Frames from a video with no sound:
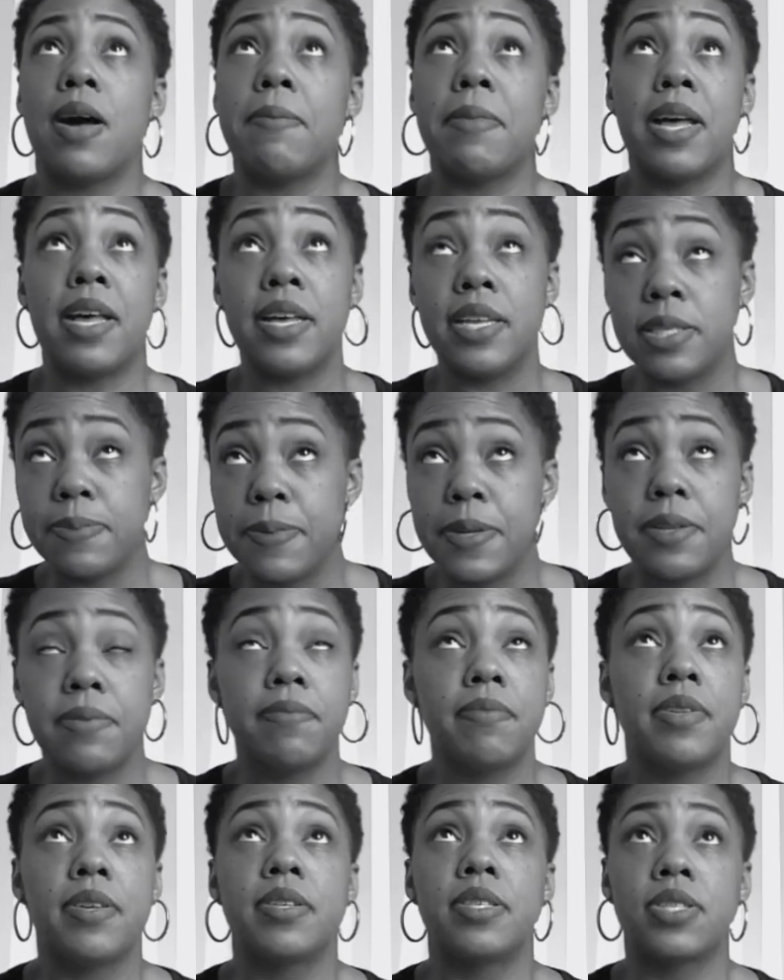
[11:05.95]
My
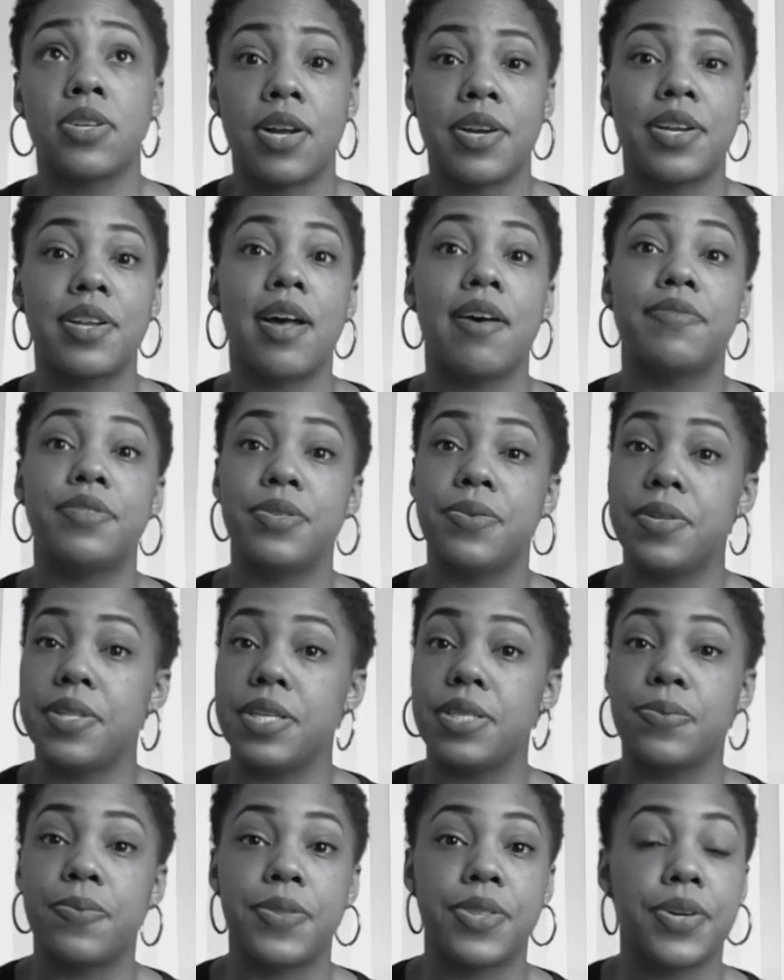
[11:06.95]
husband started off doing
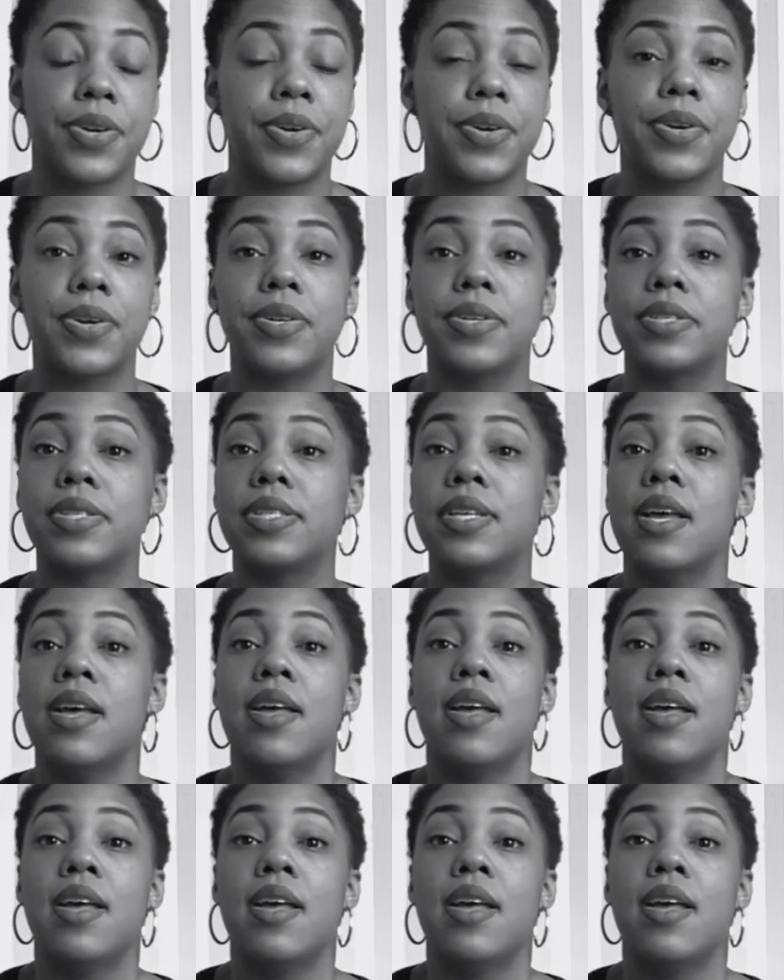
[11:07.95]
this with the girls,